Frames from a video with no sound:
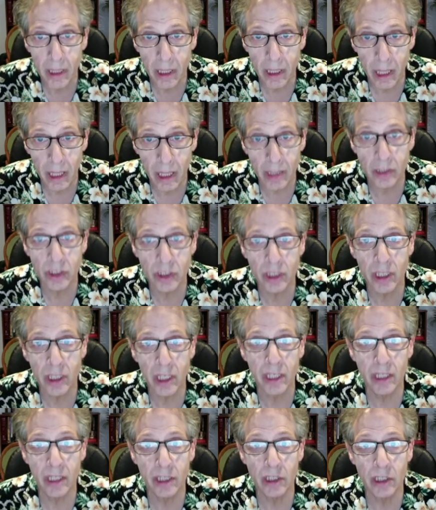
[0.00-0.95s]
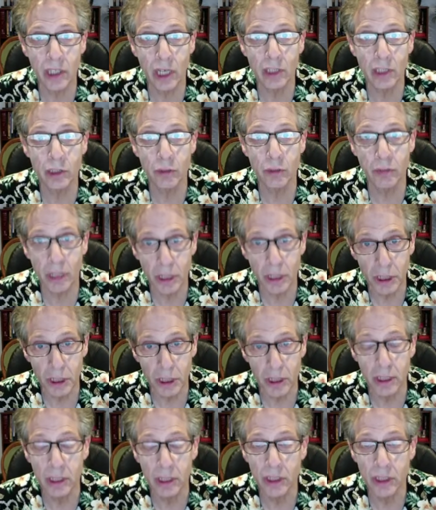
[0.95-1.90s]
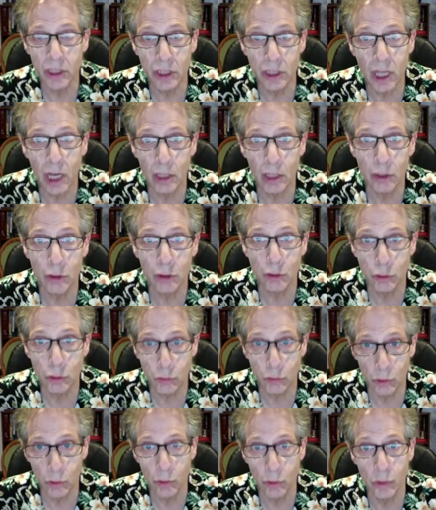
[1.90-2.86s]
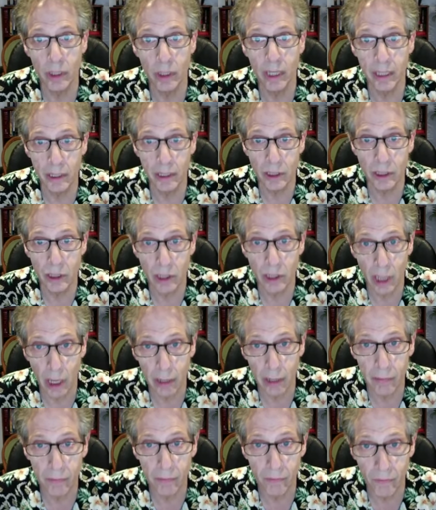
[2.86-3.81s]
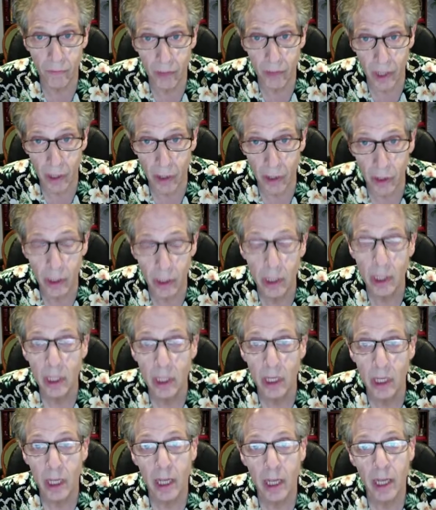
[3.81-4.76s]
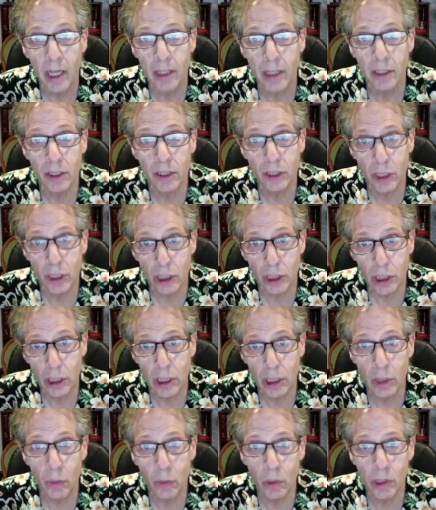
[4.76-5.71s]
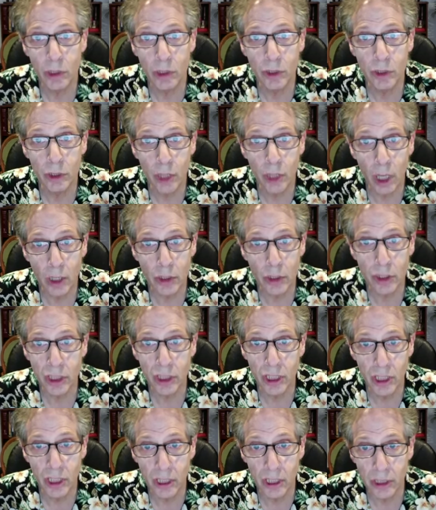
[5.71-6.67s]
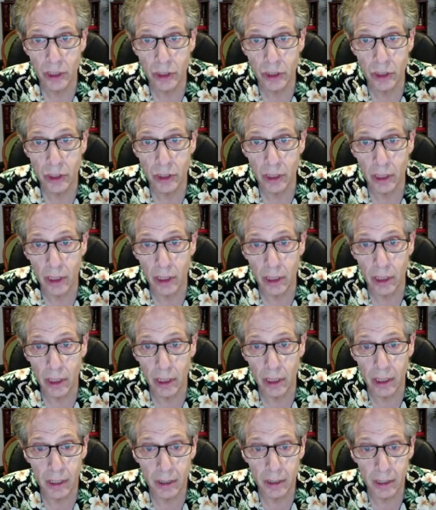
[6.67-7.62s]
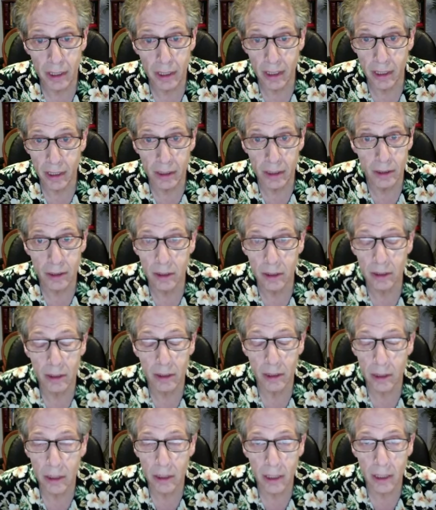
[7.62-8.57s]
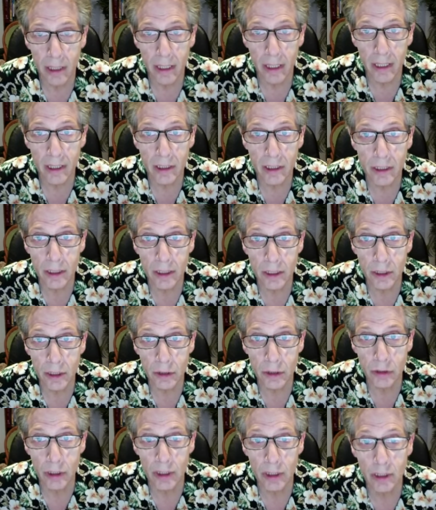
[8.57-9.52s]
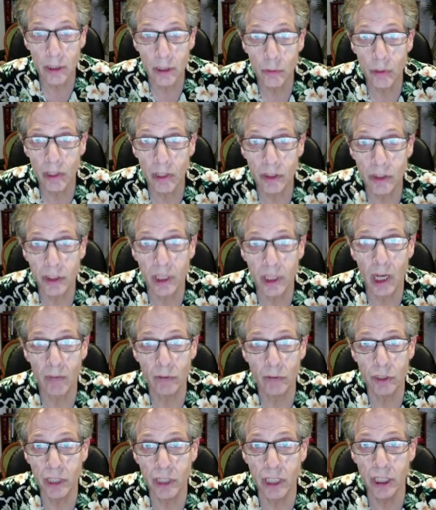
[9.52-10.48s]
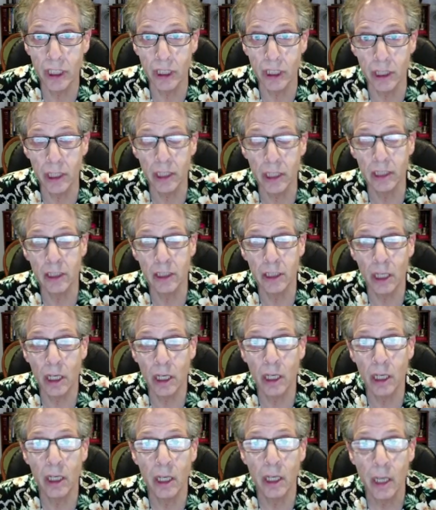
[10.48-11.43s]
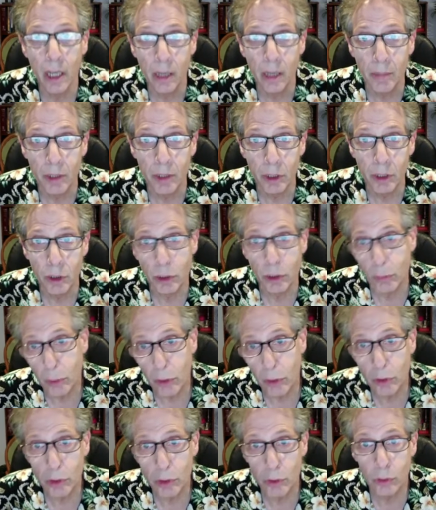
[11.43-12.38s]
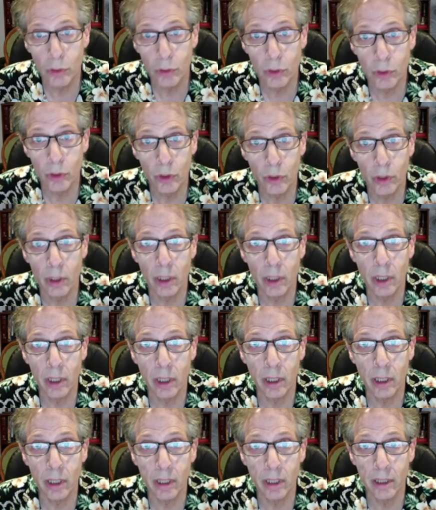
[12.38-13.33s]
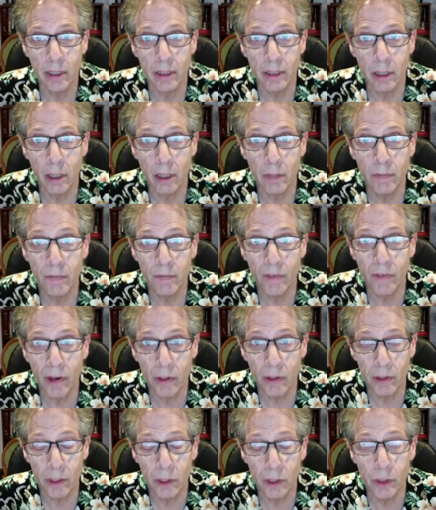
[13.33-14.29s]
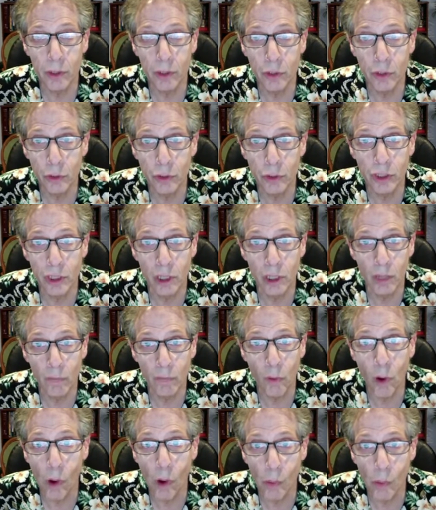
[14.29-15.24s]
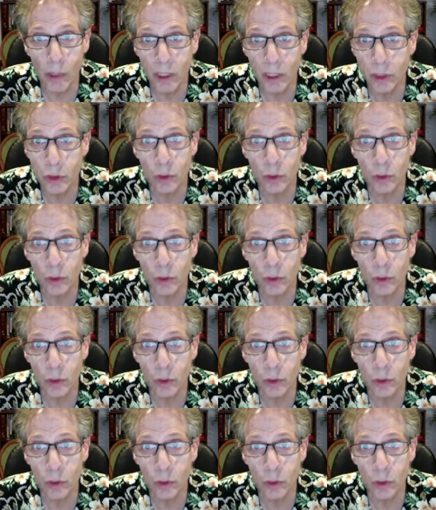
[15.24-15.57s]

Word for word: that's an exaggeration. It's not true and it's not fair. And additionally, what it does is it, it, it it, de it derails the conversation. It uh, because the person who you're uh, unfairly accusing of always